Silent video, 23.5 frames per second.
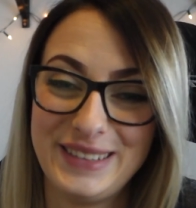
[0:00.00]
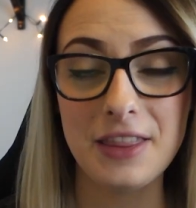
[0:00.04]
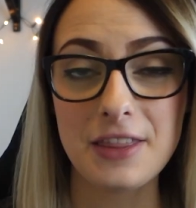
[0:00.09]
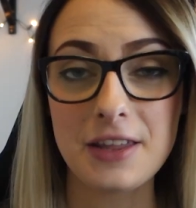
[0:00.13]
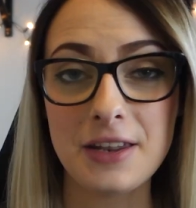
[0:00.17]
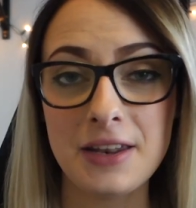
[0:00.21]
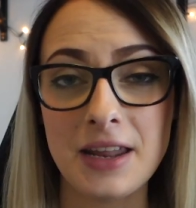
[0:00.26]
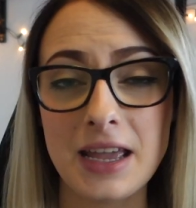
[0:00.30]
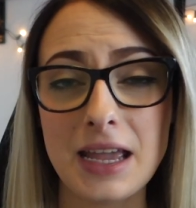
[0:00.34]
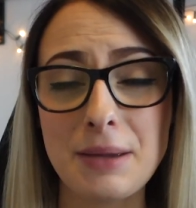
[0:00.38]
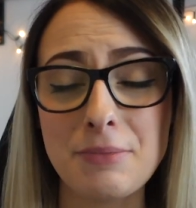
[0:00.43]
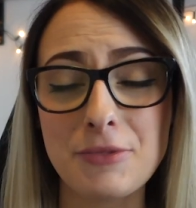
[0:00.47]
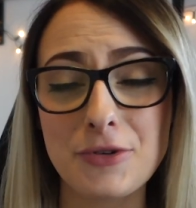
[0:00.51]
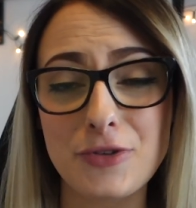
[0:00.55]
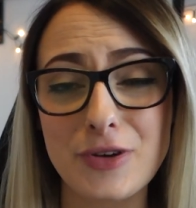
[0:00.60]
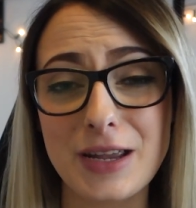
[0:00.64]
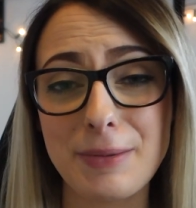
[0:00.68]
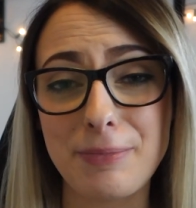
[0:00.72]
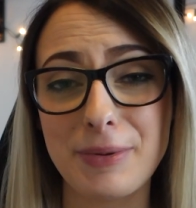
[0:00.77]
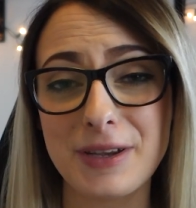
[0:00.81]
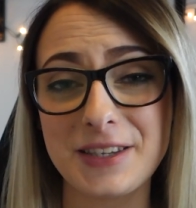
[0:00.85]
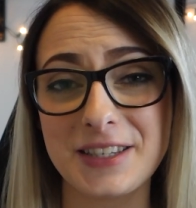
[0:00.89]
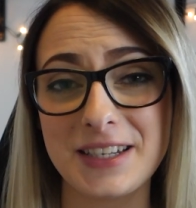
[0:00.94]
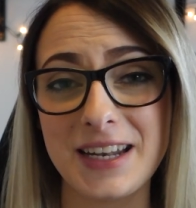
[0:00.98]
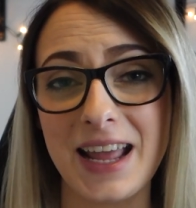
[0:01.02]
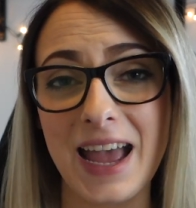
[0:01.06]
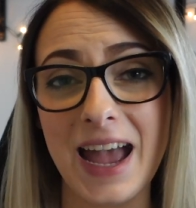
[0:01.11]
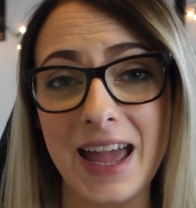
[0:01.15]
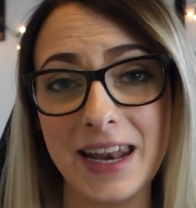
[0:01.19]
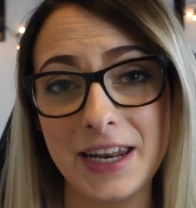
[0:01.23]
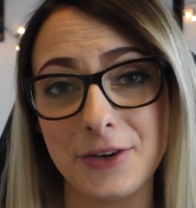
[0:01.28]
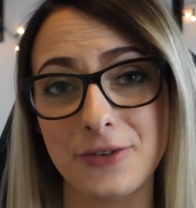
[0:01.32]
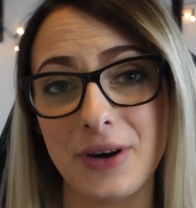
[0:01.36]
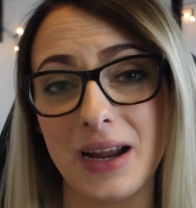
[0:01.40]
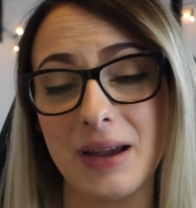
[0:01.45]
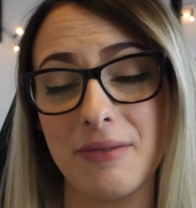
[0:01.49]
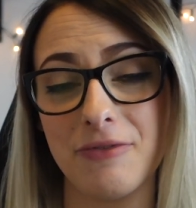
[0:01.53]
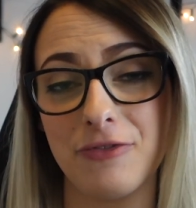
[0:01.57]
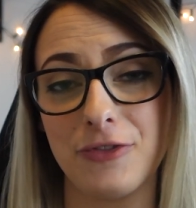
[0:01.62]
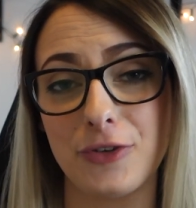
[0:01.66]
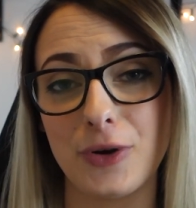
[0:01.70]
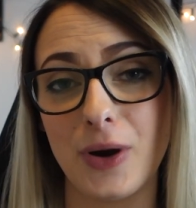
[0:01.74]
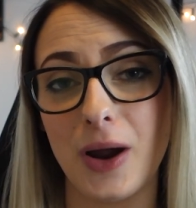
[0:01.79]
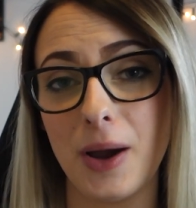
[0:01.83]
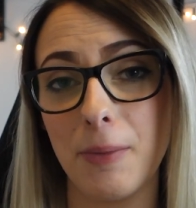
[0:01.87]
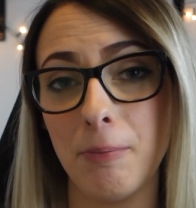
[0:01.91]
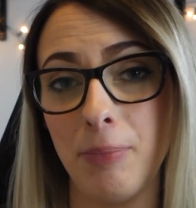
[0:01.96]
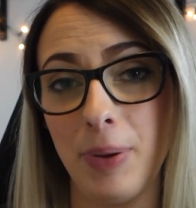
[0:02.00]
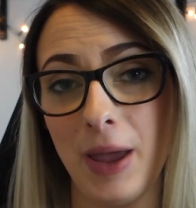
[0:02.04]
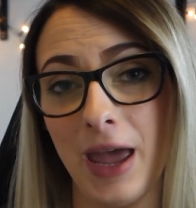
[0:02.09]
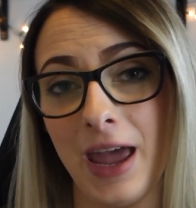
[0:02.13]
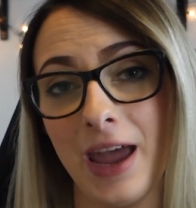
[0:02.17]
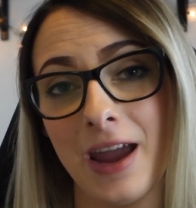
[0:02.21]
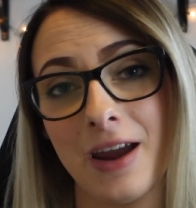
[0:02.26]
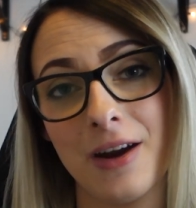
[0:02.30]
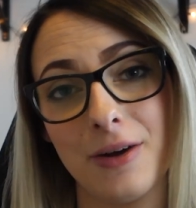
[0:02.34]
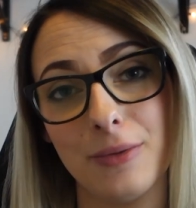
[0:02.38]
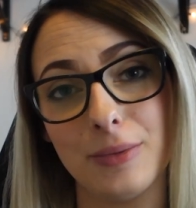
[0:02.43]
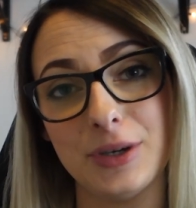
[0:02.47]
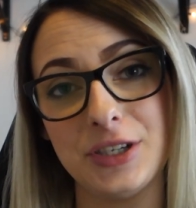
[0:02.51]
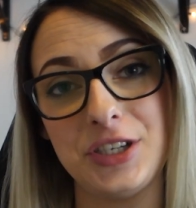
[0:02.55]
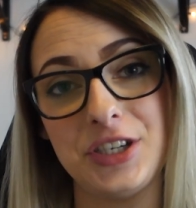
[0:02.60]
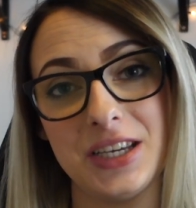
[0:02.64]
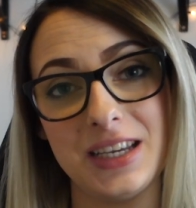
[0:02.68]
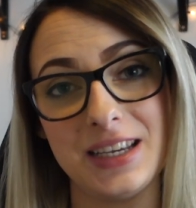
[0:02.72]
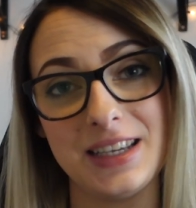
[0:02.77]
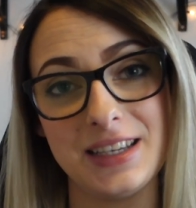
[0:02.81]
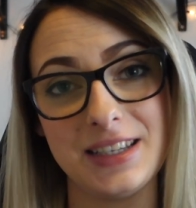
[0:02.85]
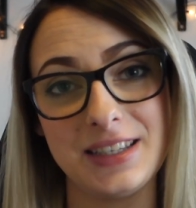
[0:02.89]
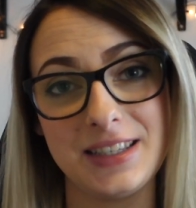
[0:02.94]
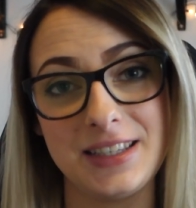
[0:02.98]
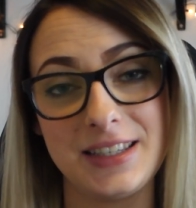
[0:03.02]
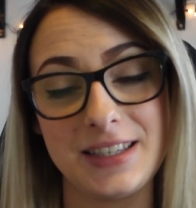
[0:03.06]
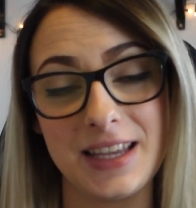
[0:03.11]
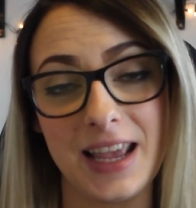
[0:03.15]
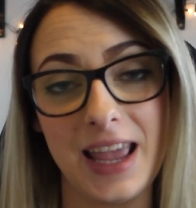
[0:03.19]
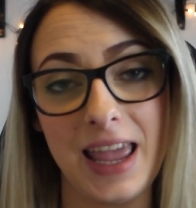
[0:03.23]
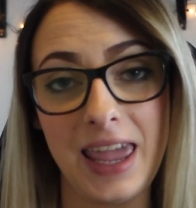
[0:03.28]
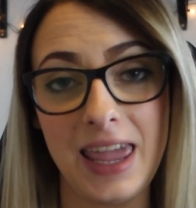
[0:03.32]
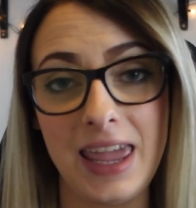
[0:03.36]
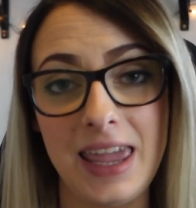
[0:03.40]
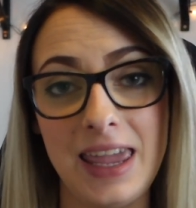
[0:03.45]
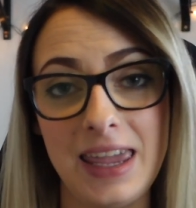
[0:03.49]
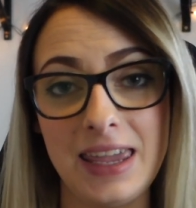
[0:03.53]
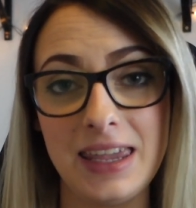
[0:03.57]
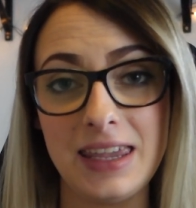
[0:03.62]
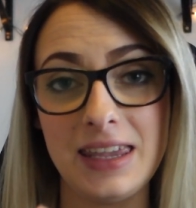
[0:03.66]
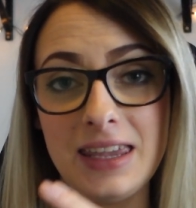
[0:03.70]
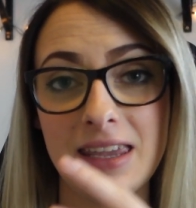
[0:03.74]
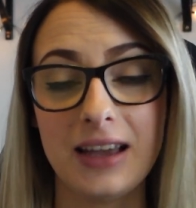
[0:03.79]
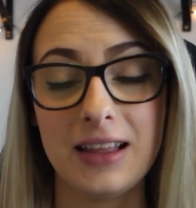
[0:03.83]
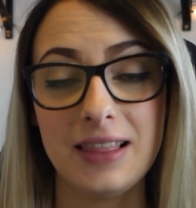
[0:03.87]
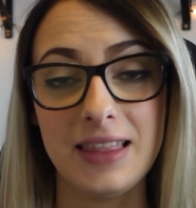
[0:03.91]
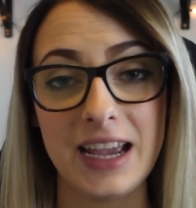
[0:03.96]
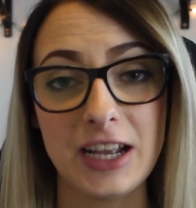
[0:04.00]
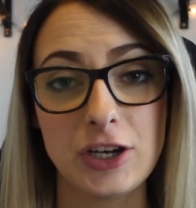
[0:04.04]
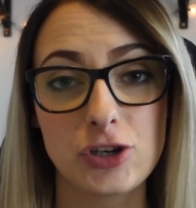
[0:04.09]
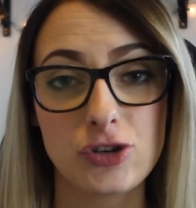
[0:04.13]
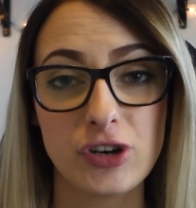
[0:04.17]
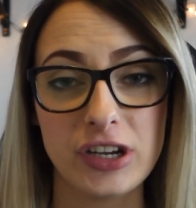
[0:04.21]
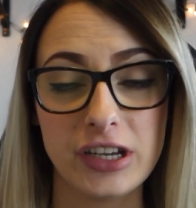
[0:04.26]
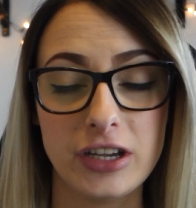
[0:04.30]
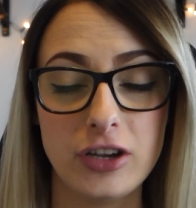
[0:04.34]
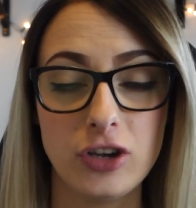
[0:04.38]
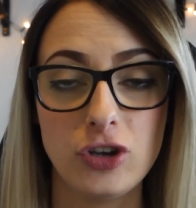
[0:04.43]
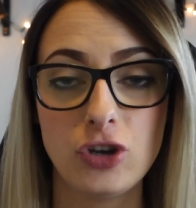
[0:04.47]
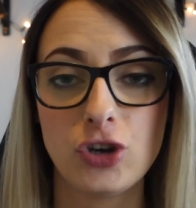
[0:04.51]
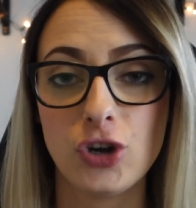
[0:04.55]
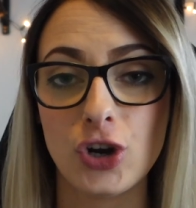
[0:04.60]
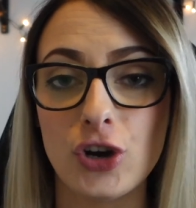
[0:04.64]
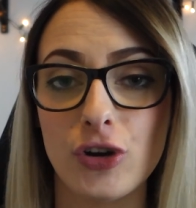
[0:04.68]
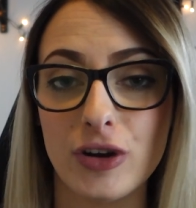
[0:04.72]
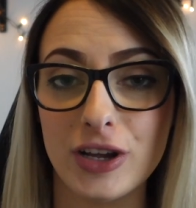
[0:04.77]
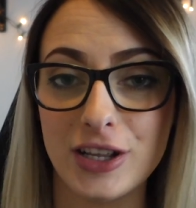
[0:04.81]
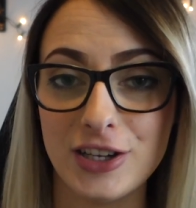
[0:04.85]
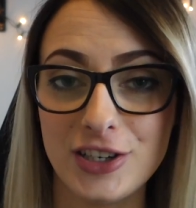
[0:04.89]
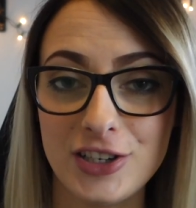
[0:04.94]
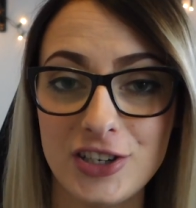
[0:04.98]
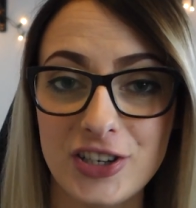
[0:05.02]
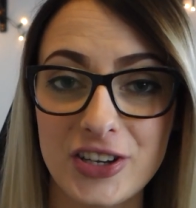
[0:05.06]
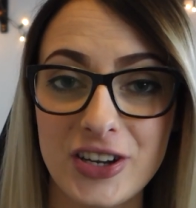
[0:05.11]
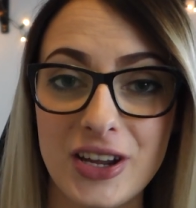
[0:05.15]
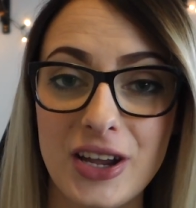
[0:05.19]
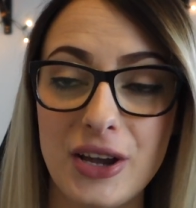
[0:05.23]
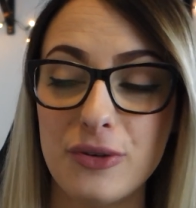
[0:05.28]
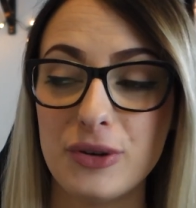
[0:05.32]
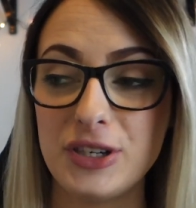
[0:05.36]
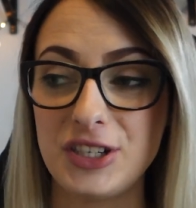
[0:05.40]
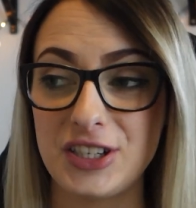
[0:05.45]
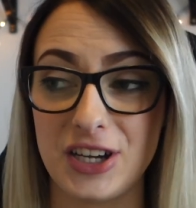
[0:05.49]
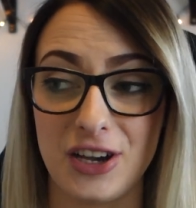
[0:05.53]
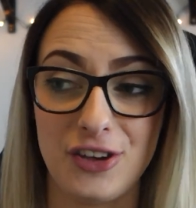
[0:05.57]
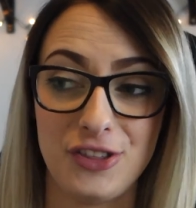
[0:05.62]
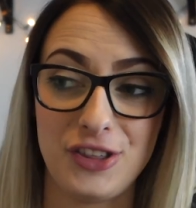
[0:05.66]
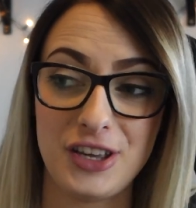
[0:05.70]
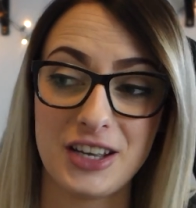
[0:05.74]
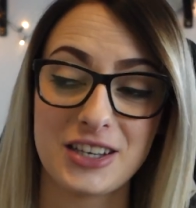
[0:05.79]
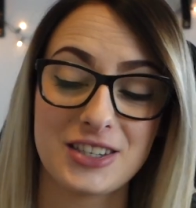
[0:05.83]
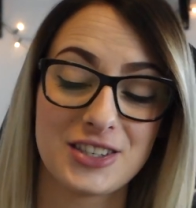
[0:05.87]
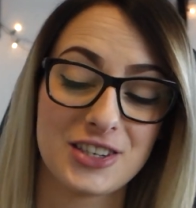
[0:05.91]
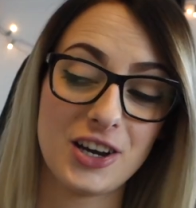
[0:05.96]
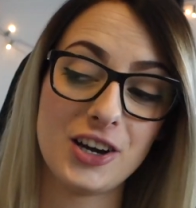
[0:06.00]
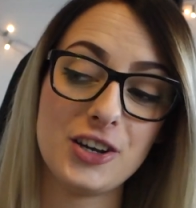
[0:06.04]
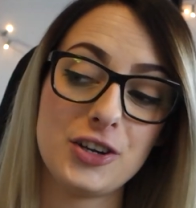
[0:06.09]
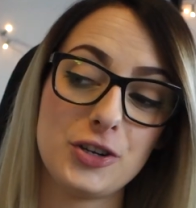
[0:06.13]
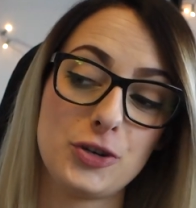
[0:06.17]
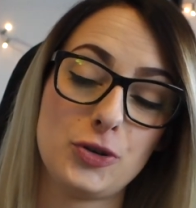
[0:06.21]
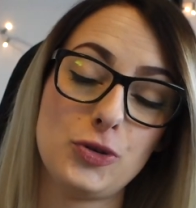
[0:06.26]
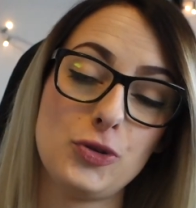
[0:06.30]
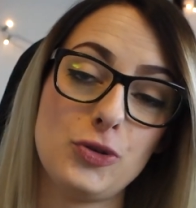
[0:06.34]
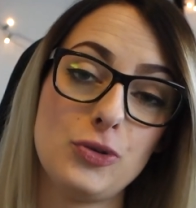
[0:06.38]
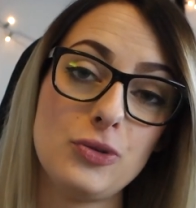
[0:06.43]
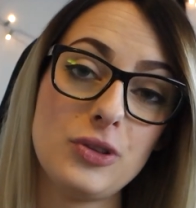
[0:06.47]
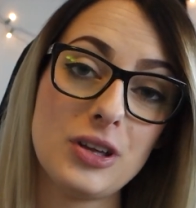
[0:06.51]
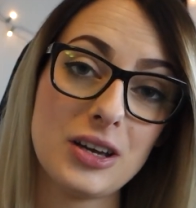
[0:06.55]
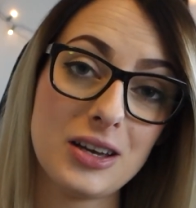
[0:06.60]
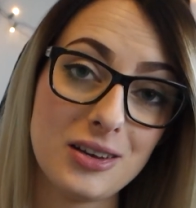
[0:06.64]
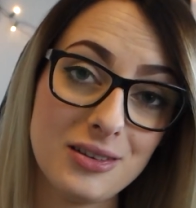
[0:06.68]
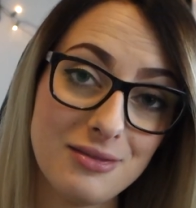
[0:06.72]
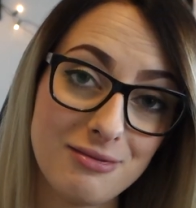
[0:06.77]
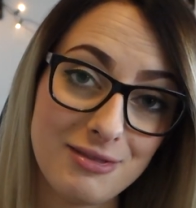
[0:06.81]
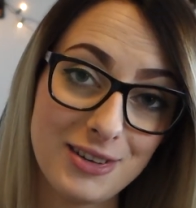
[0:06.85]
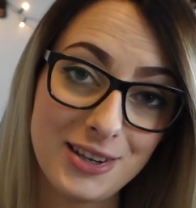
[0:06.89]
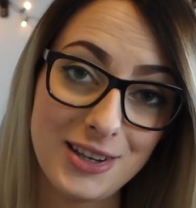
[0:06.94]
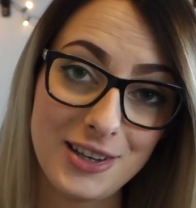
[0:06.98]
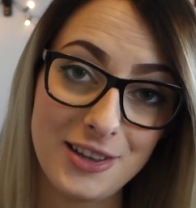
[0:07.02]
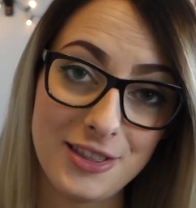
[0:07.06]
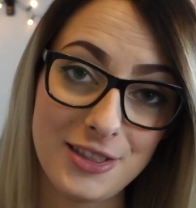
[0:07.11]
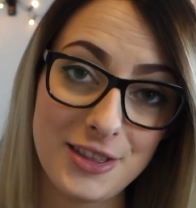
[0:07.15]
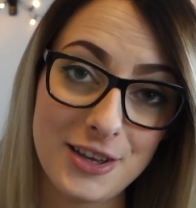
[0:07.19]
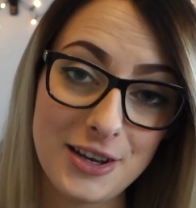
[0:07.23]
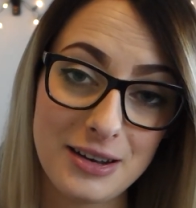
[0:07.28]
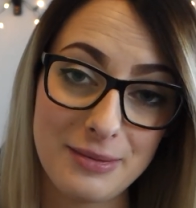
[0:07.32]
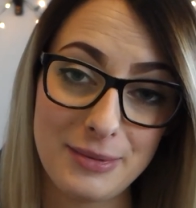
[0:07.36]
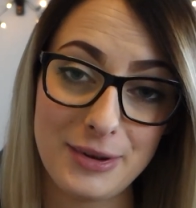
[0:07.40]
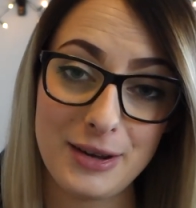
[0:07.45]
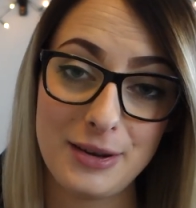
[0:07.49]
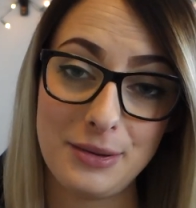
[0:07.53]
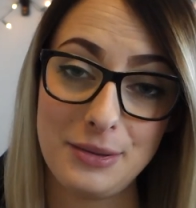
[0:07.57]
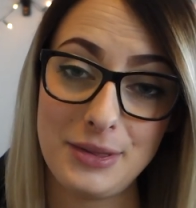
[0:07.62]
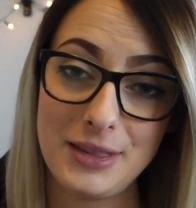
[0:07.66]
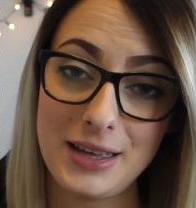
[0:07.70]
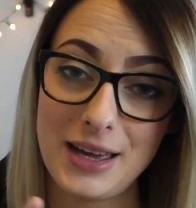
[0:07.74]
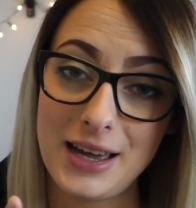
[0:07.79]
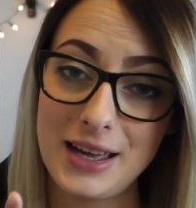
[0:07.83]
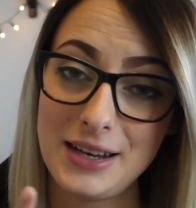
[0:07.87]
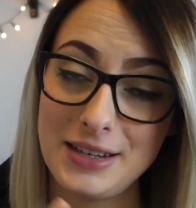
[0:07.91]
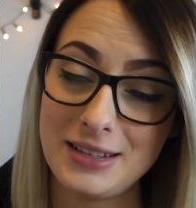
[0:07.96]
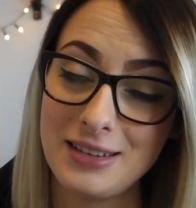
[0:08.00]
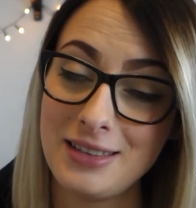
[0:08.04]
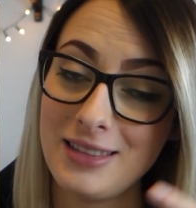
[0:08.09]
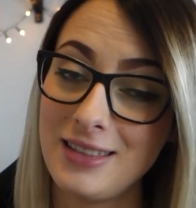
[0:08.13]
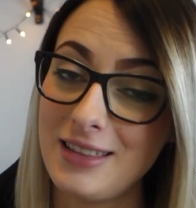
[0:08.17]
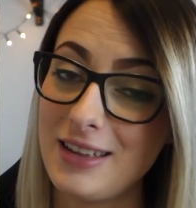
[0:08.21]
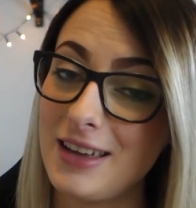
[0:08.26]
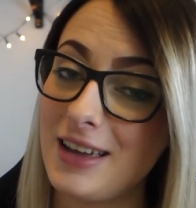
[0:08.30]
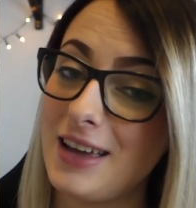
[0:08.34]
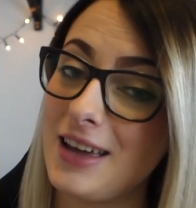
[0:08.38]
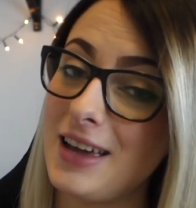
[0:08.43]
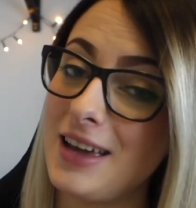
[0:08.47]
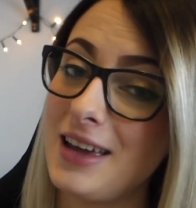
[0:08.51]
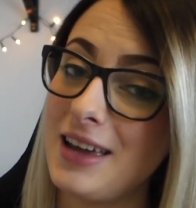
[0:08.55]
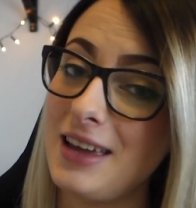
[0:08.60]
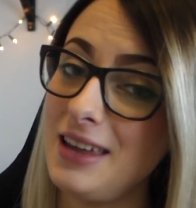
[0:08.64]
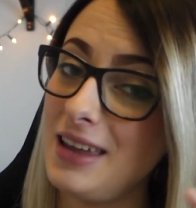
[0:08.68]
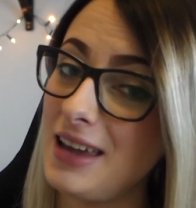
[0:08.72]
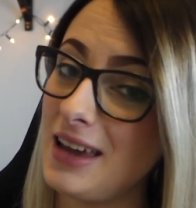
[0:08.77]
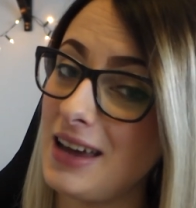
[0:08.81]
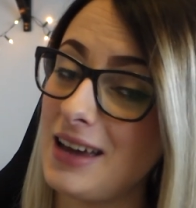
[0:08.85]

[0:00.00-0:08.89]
The name Mareep is an anagram for Ampere, which is a electric current, which I think is kind of cool. They kind of really thought about that, didn't they?